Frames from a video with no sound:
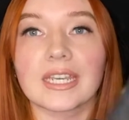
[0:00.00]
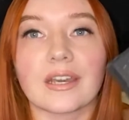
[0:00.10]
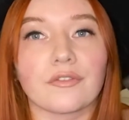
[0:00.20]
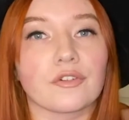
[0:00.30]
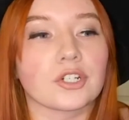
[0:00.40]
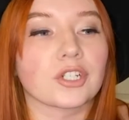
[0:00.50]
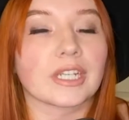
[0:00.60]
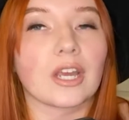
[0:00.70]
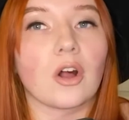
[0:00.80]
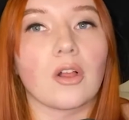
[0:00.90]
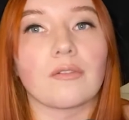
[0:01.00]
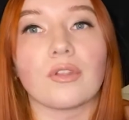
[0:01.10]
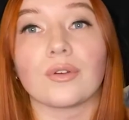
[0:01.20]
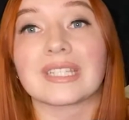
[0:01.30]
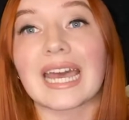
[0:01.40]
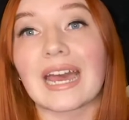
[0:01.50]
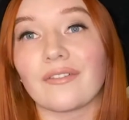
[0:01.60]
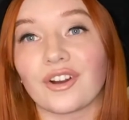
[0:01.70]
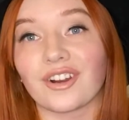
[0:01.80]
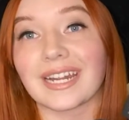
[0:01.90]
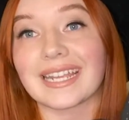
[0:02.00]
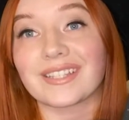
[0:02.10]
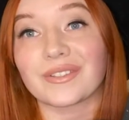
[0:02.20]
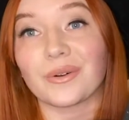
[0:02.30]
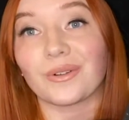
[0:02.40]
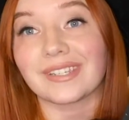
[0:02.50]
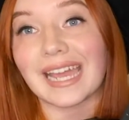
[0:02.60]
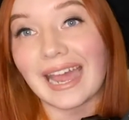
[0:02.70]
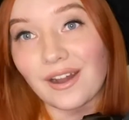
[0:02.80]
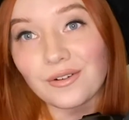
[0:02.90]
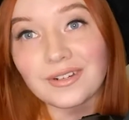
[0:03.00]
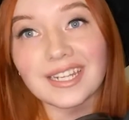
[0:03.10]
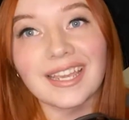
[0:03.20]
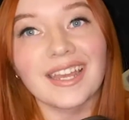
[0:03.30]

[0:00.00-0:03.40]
Unfortunately, all of those have already sold out.